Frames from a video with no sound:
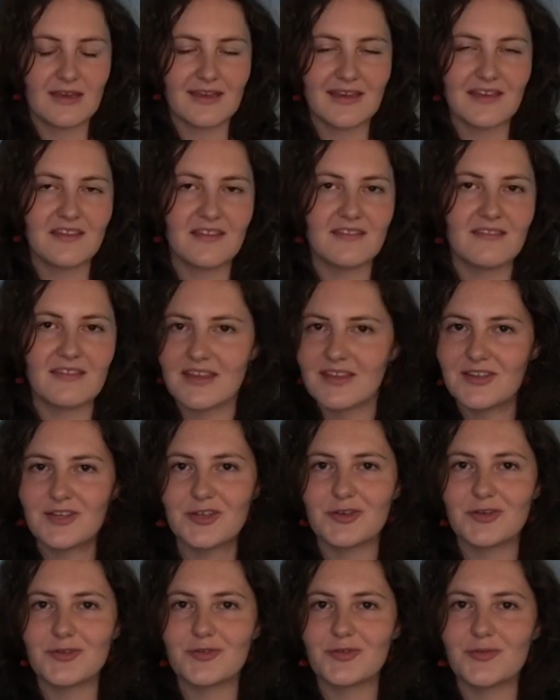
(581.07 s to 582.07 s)
And thank
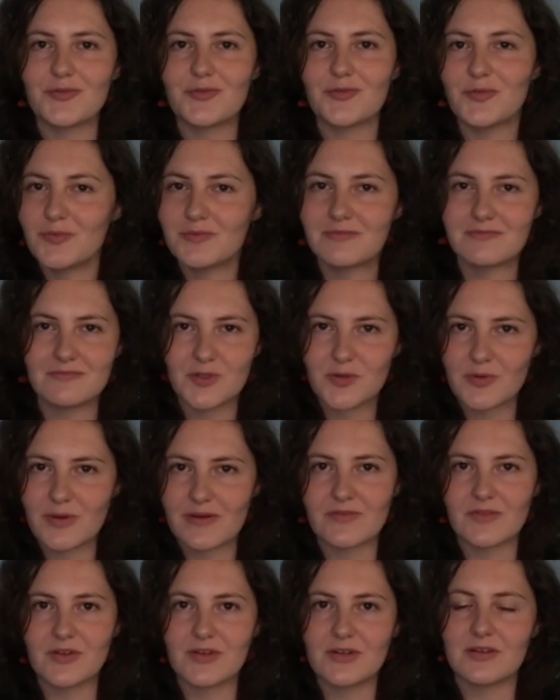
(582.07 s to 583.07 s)
you,
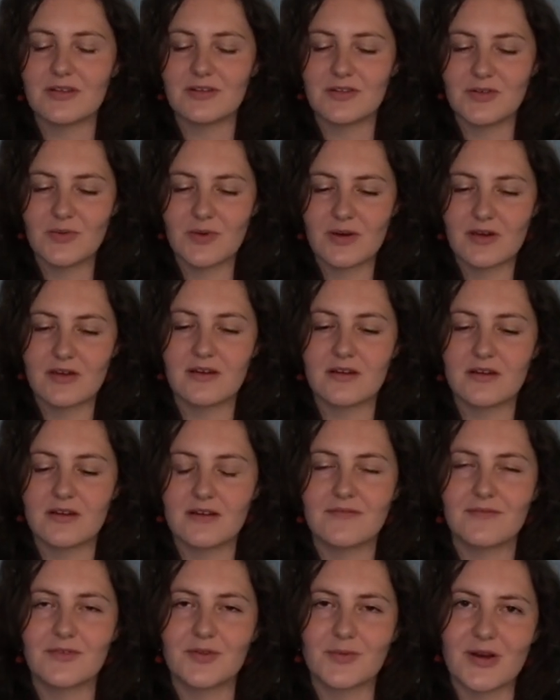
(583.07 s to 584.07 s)
whoever you are,
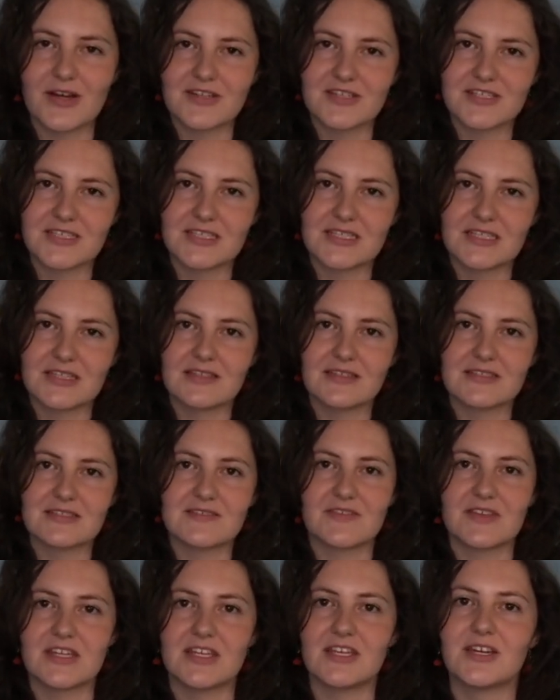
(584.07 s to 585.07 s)
for watching this
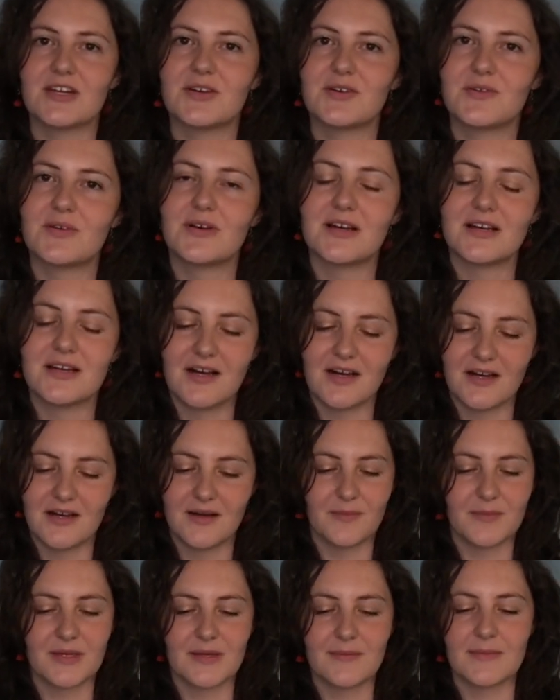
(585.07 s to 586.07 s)
video.
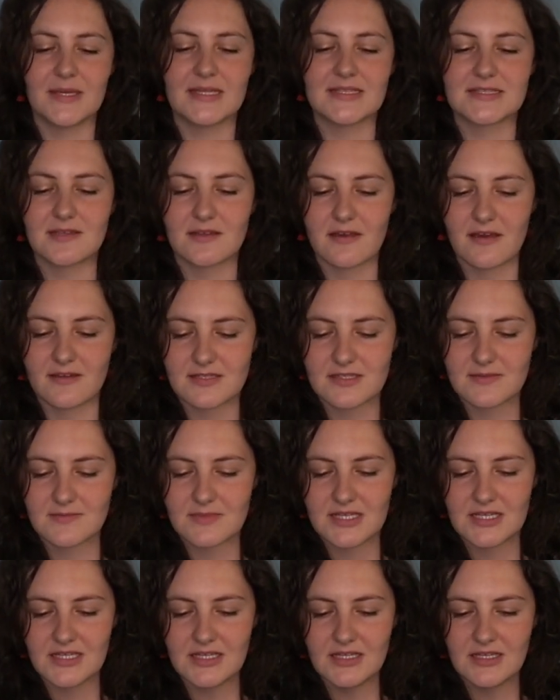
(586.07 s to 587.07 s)
It means a lot to
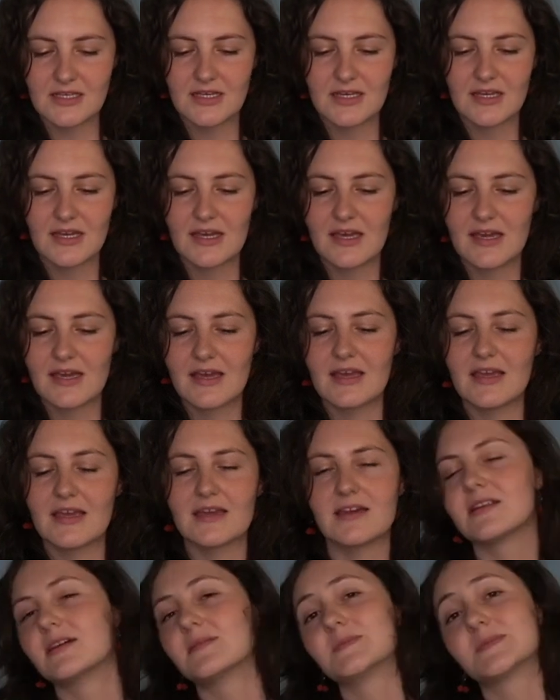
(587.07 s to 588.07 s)
me.
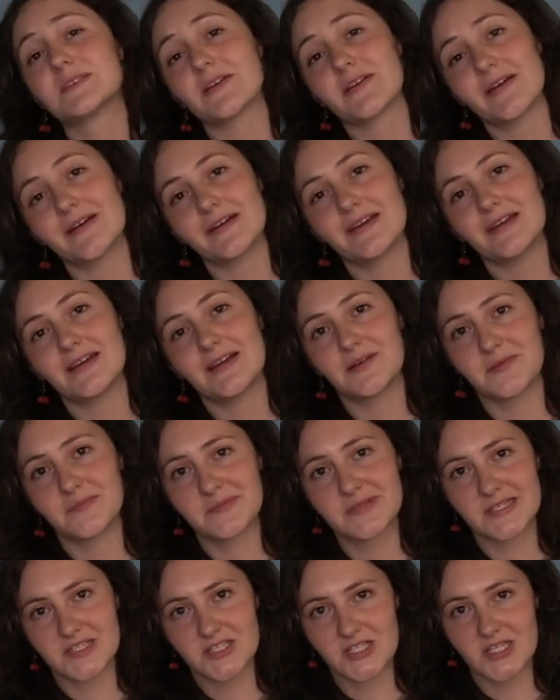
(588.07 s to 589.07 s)
And I'm sorry I'm
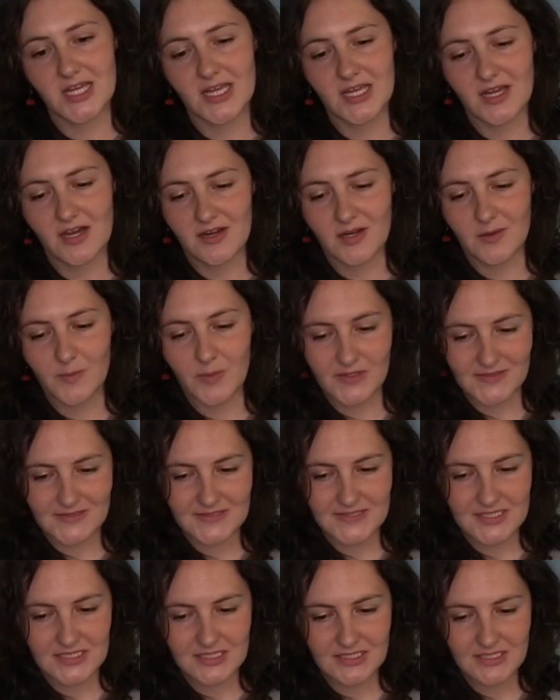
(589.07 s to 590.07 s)
such a chaotic
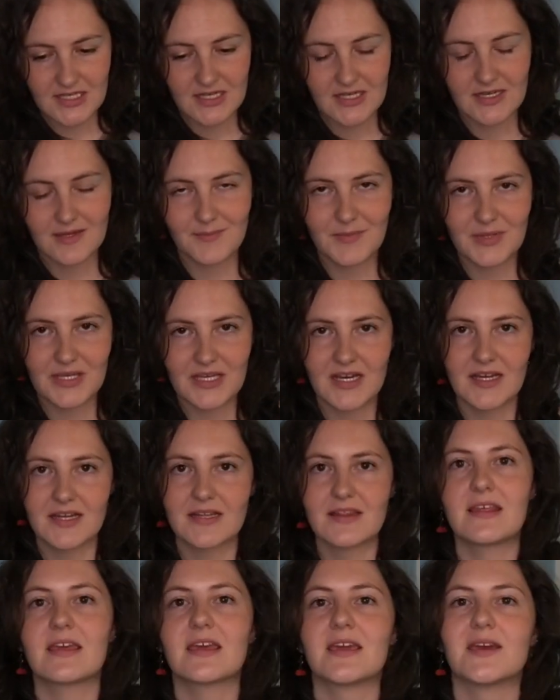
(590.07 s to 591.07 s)
person
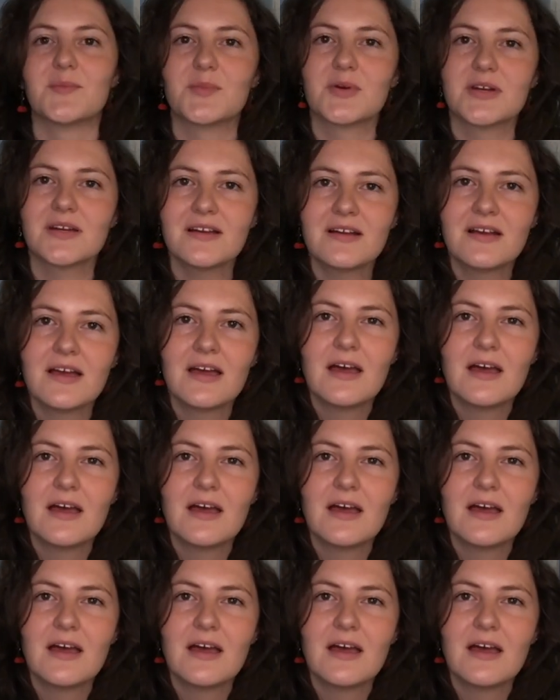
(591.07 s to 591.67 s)
behind the camera.